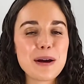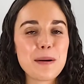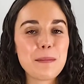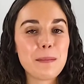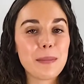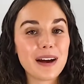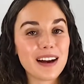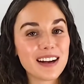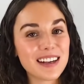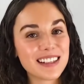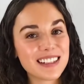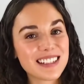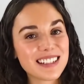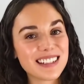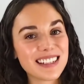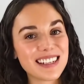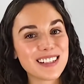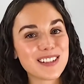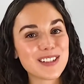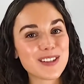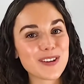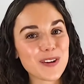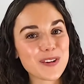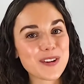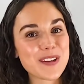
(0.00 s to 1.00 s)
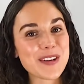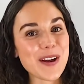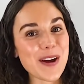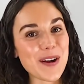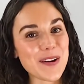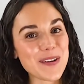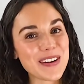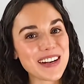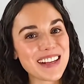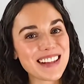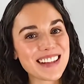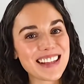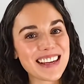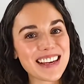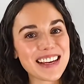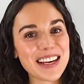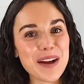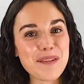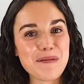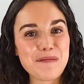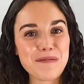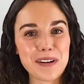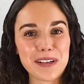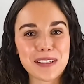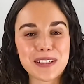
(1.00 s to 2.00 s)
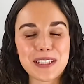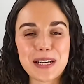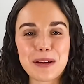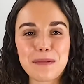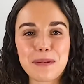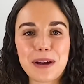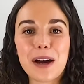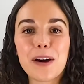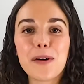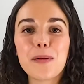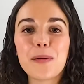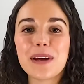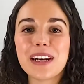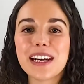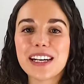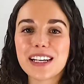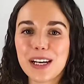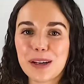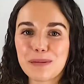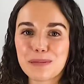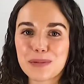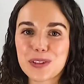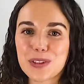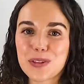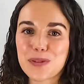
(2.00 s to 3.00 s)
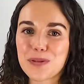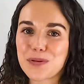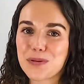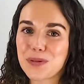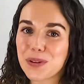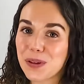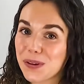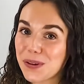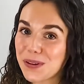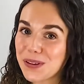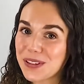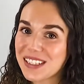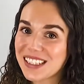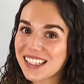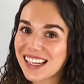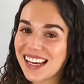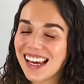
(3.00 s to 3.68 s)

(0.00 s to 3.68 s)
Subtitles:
But it's not the only thing I'm fussy about when it comes to food.